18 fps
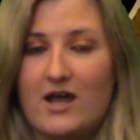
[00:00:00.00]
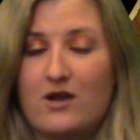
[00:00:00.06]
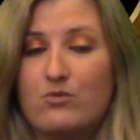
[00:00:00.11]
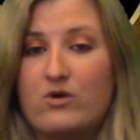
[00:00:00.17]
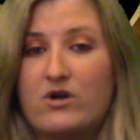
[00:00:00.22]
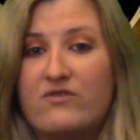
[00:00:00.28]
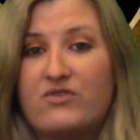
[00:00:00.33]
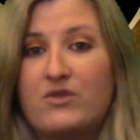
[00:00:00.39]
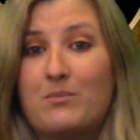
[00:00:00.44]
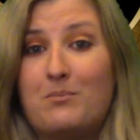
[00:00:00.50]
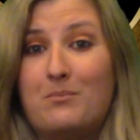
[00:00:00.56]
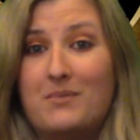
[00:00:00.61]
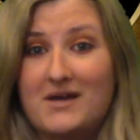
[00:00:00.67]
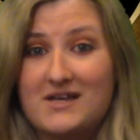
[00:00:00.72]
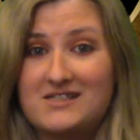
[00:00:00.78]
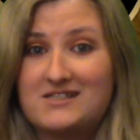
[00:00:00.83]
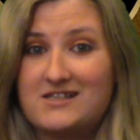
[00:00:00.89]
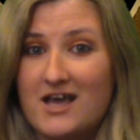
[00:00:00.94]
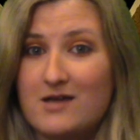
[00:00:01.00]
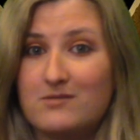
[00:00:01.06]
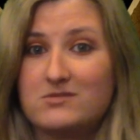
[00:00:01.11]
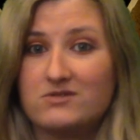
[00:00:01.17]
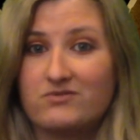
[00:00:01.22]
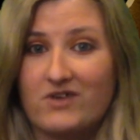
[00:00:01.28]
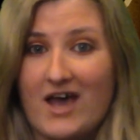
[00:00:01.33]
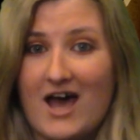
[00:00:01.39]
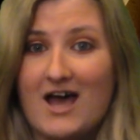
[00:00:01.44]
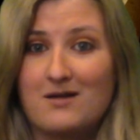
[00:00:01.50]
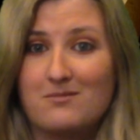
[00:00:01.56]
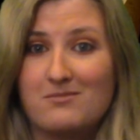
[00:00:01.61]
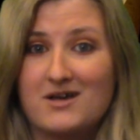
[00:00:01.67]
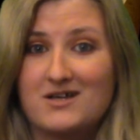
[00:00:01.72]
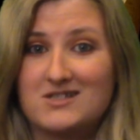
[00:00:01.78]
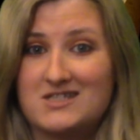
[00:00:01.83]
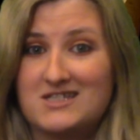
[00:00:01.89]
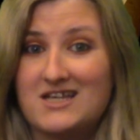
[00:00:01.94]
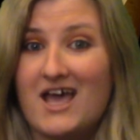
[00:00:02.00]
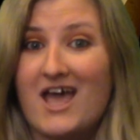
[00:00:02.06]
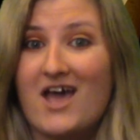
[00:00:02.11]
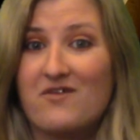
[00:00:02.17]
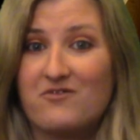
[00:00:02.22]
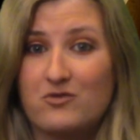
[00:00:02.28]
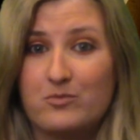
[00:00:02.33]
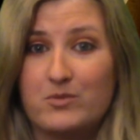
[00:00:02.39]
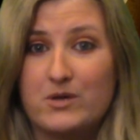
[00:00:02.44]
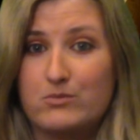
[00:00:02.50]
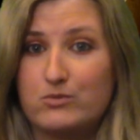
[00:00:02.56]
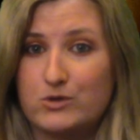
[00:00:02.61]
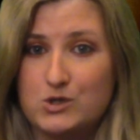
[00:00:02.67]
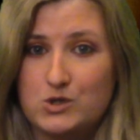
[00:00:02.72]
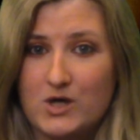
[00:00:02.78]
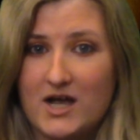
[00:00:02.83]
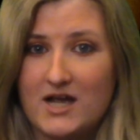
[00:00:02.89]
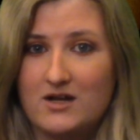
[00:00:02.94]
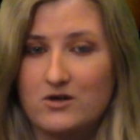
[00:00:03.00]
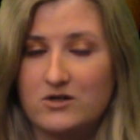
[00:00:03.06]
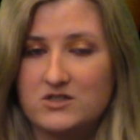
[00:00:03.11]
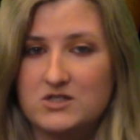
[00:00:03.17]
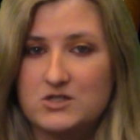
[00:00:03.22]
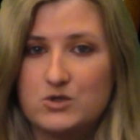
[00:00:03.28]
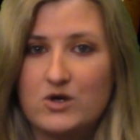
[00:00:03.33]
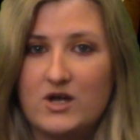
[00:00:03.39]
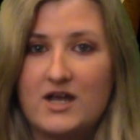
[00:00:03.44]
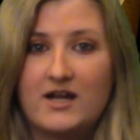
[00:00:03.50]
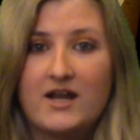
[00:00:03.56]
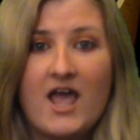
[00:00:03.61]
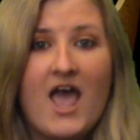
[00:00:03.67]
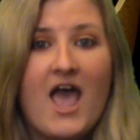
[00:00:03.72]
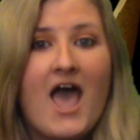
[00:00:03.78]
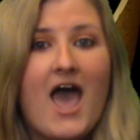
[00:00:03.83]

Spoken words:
and one of the best games of cat and mouse to ever be portrayed on screen,